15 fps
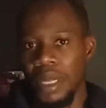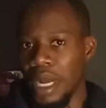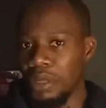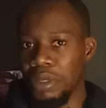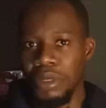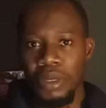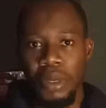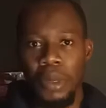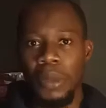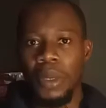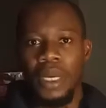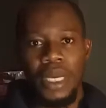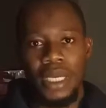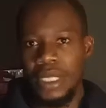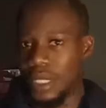I don't
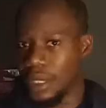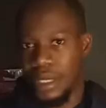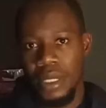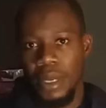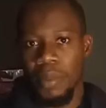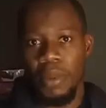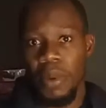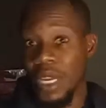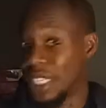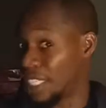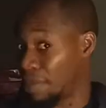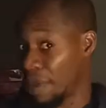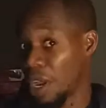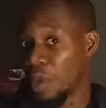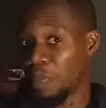know, she's the number one.
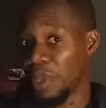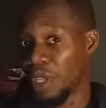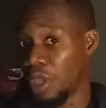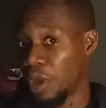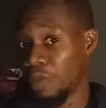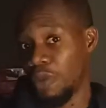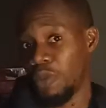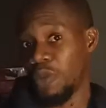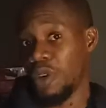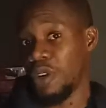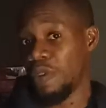She might not be the number one.